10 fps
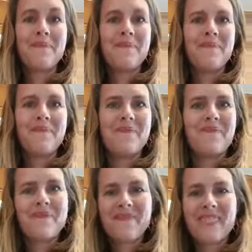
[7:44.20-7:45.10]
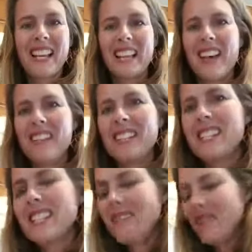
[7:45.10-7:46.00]
love
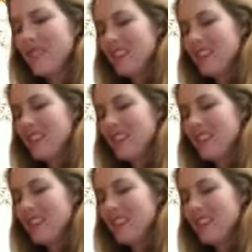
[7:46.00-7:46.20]
it.